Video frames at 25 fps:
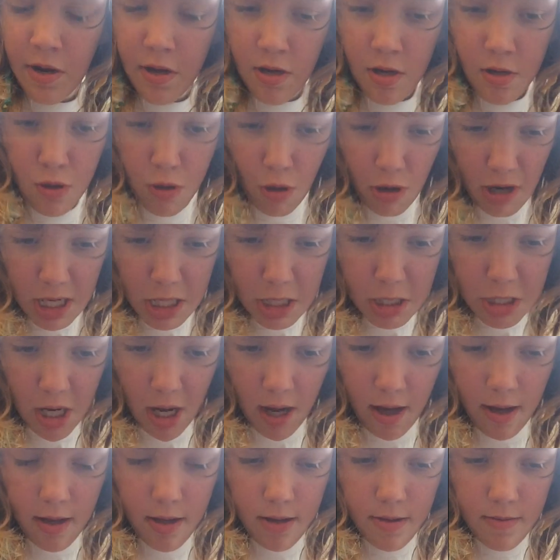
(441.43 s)
got a
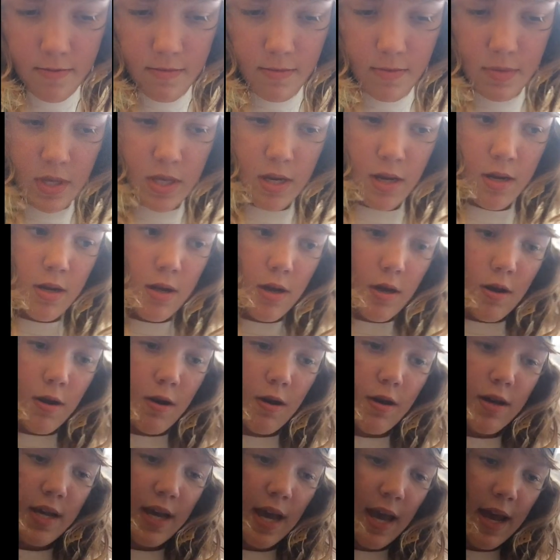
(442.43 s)
Cloyster.
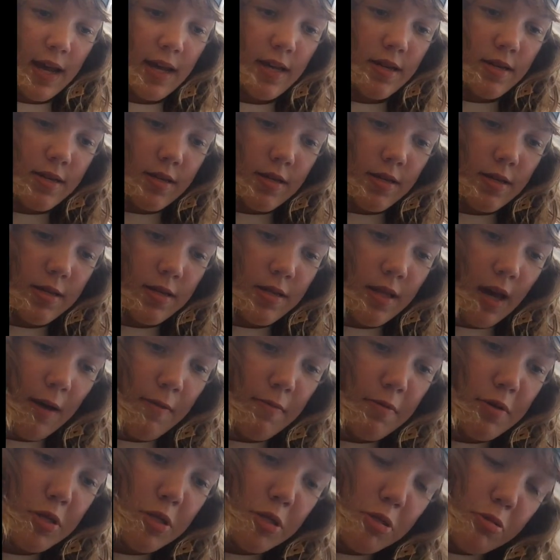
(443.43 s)
Okay,
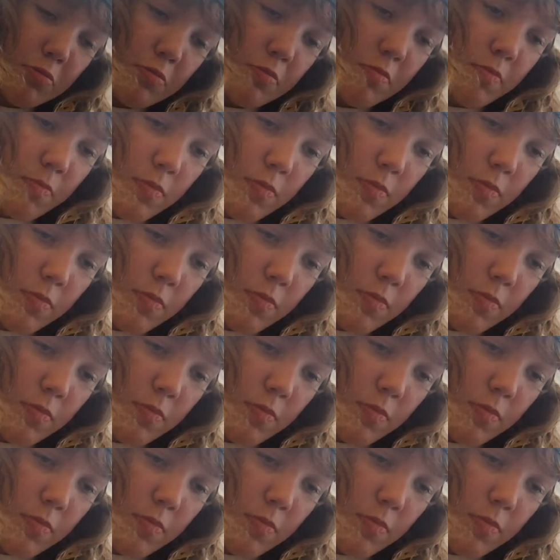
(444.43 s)
that was